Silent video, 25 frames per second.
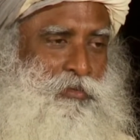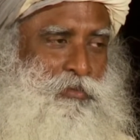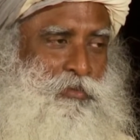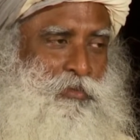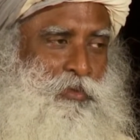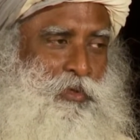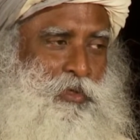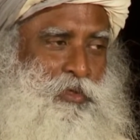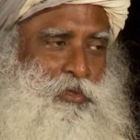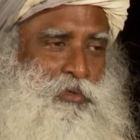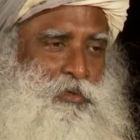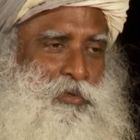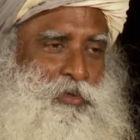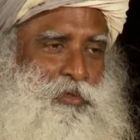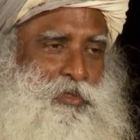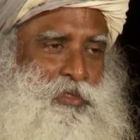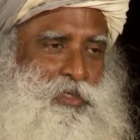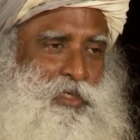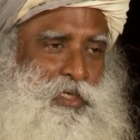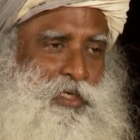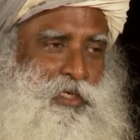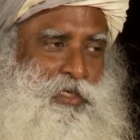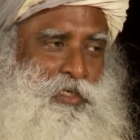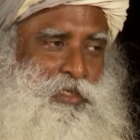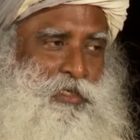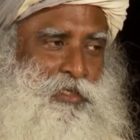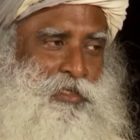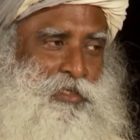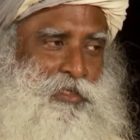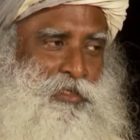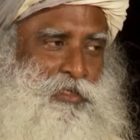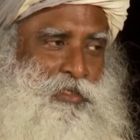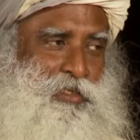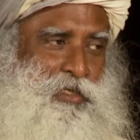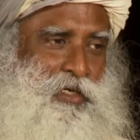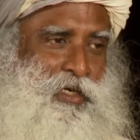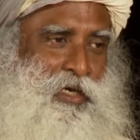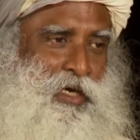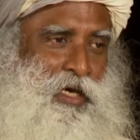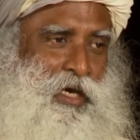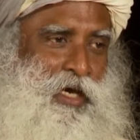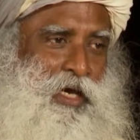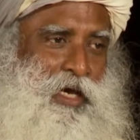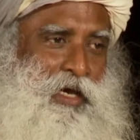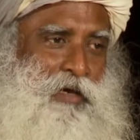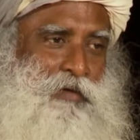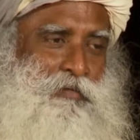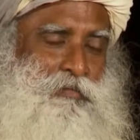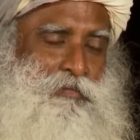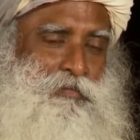what you're saying is, I
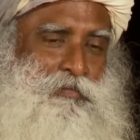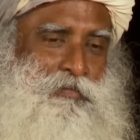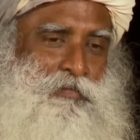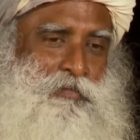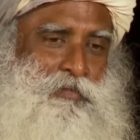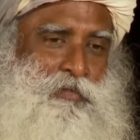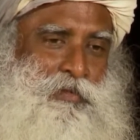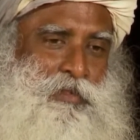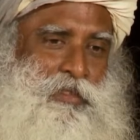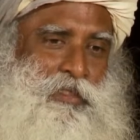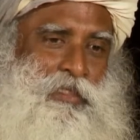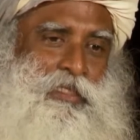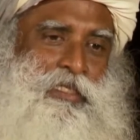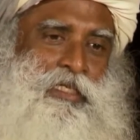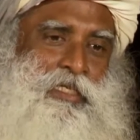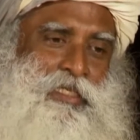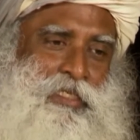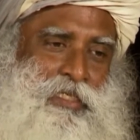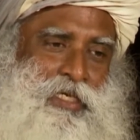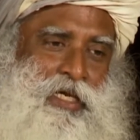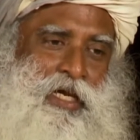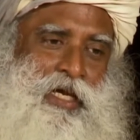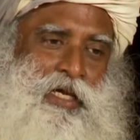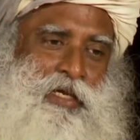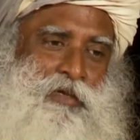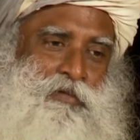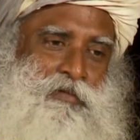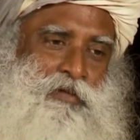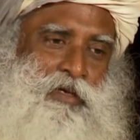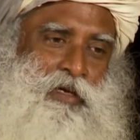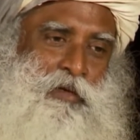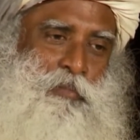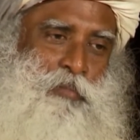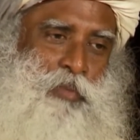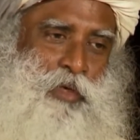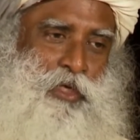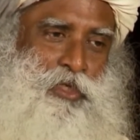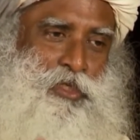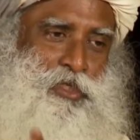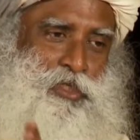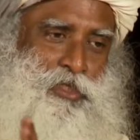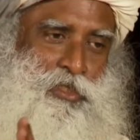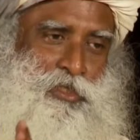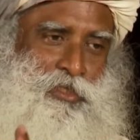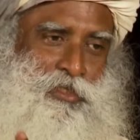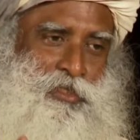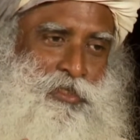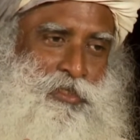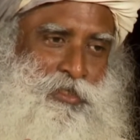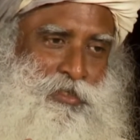have this kind of
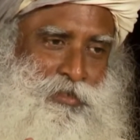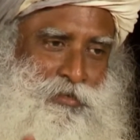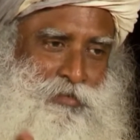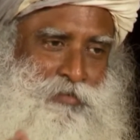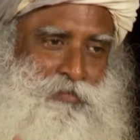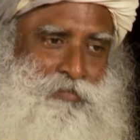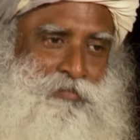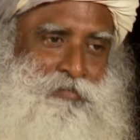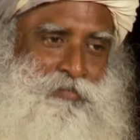compulsions.